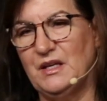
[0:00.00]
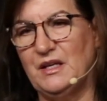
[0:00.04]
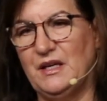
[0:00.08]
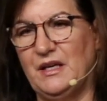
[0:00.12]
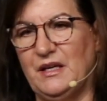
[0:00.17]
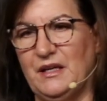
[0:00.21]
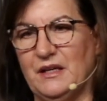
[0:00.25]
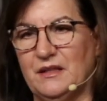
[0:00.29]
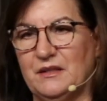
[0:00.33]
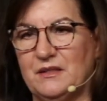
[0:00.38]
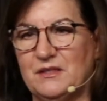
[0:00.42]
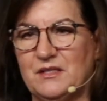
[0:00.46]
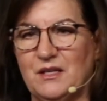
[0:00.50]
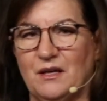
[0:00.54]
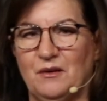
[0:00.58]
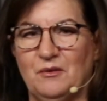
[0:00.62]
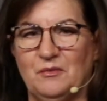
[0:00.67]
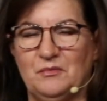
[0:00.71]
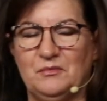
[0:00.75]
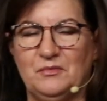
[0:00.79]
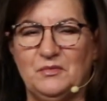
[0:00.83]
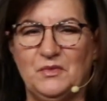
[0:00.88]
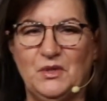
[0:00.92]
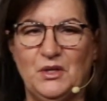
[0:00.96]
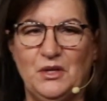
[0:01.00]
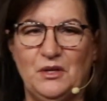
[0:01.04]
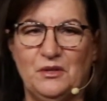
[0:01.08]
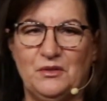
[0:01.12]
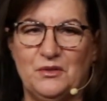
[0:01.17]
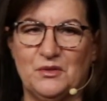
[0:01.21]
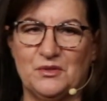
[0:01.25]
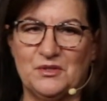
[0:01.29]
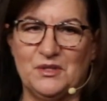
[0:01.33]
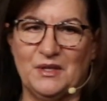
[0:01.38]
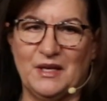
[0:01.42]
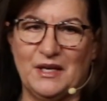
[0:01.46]
And
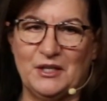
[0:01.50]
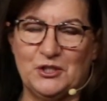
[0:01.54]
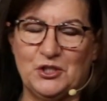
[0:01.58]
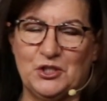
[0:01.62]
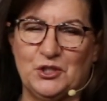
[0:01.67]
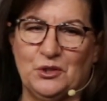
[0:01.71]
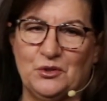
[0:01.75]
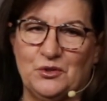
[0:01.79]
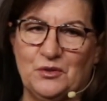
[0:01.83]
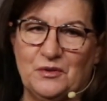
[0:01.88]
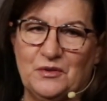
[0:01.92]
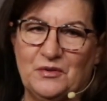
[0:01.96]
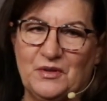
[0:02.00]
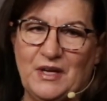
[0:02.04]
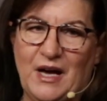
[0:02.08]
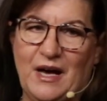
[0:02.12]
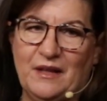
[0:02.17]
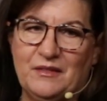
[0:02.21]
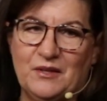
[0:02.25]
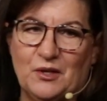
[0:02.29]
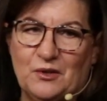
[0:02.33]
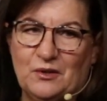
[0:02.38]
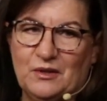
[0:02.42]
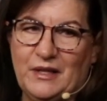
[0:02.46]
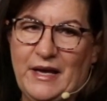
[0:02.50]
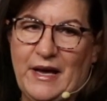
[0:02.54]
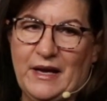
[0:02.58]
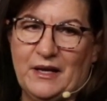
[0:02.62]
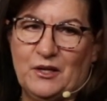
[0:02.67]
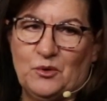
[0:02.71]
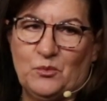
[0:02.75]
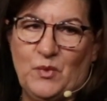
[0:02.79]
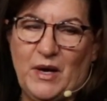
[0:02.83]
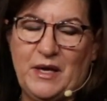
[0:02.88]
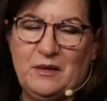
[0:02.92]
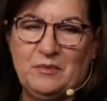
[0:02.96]
there's a lot of children of God that are
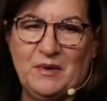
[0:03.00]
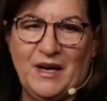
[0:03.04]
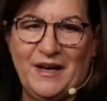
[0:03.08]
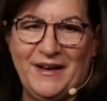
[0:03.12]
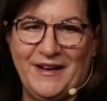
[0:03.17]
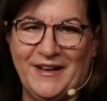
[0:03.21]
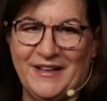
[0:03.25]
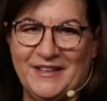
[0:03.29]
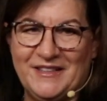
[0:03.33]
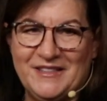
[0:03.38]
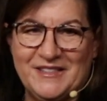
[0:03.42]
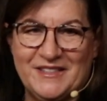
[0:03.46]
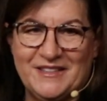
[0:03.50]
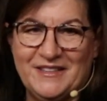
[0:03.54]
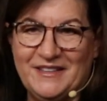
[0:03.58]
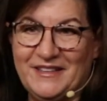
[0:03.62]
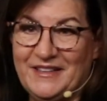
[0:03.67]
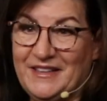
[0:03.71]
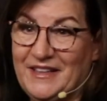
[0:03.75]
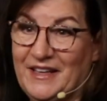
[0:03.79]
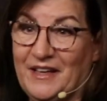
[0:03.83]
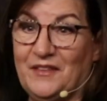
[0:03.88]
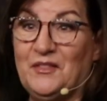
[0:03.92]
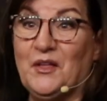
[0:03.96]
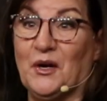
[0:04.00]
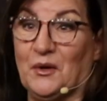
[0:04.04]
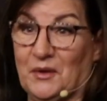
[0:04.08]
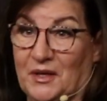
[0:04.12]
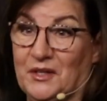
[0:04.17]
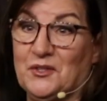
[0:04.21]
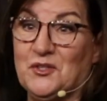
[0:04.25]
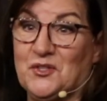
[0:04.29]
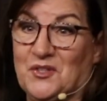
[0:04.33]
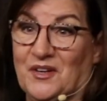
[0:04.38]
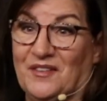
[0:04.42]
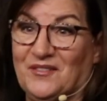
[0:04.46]
lagging way behind, and they're
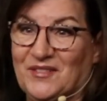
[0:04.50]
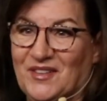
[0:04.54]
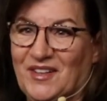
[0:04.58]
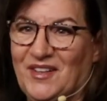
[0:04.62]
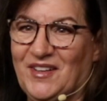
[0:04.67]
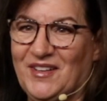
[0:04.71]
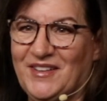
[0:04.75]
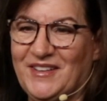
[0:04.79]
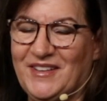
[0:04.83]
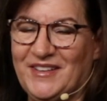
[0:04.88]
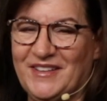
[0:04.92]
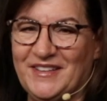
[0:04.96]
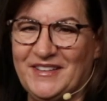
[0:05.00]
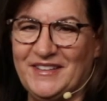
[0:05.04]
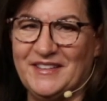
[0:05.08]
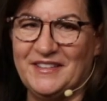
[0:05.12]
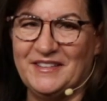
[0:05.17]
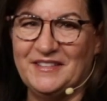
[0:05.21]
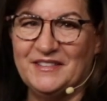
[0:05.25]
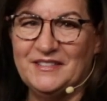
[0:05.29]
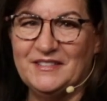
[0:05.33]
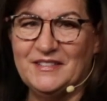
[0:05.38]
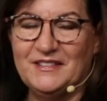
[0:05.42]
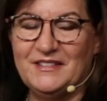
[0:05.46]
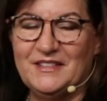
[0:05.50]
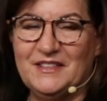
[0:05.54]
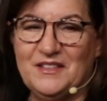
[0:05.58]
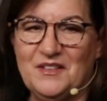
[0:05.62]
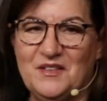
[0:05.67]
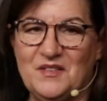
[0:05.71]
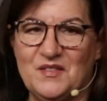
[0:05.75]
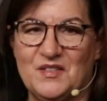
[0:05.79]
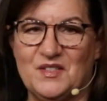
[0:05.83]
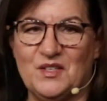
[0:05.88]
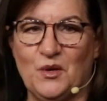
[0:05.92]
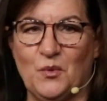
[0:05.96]
in trouble.
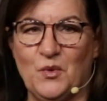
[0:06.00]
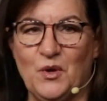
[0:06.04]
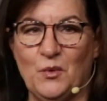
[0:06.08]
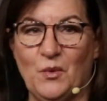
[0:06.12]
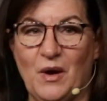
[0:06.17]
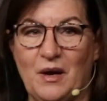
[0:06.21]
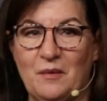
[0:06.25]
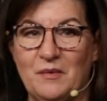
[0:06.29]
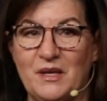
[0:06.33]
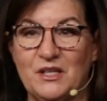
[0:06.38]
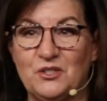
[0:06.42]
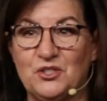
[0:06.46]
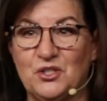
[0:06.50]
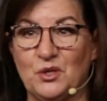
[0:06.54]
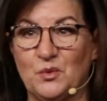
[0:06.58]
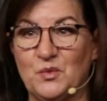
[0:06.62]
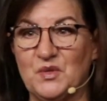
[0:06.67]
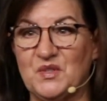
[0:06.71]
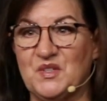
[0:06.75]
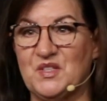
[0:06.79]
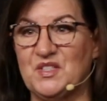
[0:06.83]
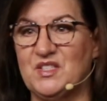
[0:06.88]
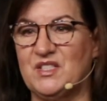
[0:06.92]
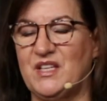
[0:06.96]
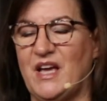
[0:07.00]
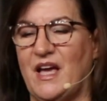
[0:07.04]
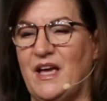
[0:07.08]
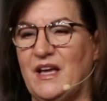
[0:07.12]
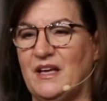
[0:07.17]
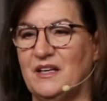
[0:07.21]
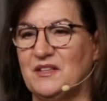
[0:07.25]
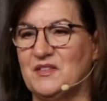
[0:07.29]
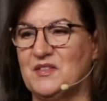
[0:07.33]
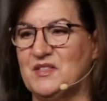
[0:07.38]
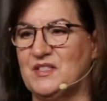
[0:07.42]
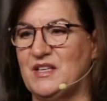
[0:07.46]
And so we want to make sure we're
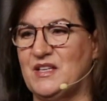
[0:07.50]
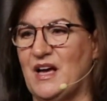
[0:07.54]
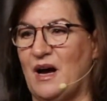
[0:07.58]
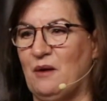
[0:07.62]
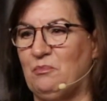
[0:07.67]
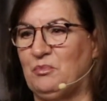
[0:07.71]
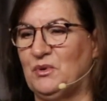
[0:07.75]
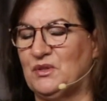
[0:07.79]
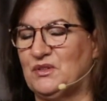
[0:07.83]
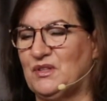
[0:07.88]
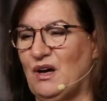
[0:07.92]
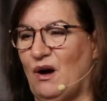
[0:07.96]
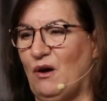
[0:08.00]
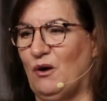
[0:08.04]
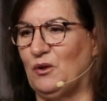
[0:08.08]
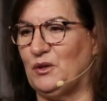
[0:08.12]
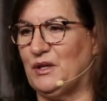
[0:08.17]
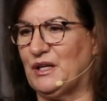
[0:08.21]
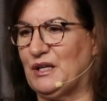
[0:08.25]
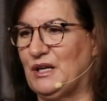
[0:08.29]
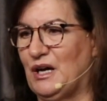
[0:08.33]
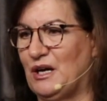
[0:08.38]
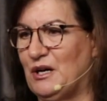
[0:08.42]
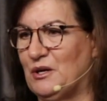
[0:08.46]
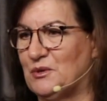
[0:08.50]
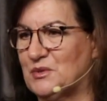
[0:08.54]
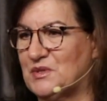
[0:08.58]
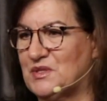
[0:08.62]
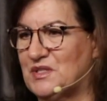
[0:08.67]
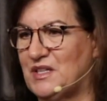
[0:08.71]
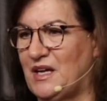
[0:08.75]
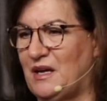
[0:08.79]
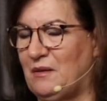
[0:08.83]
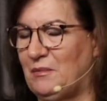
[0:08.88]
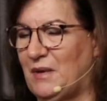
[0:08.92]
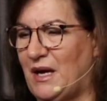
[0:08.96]
staying in step with the Holy
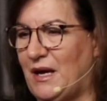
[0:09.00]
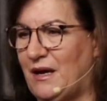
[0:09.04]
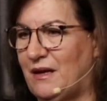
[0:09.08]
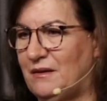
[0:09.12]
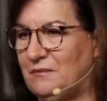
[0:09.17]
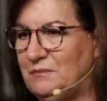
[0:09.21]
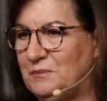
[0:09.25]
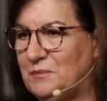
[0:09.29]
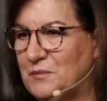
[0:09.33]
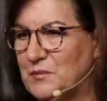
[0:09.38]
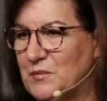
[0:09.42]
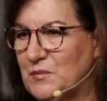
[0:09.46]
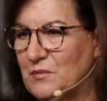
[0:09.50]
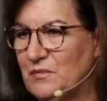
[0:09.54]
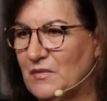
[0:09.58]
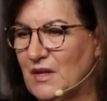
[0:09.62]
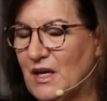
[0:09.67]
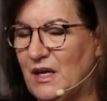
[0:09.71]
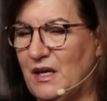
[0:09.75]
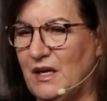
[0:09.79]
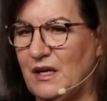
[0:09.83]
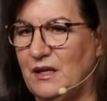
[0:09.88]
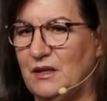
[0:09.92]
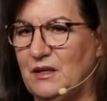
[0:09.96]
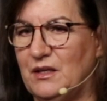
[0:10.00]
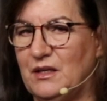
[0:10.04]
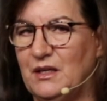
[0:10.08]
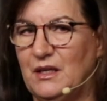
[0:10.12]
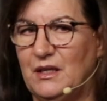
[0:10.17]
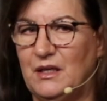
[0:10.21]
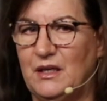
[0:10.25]
Ghost, amen, and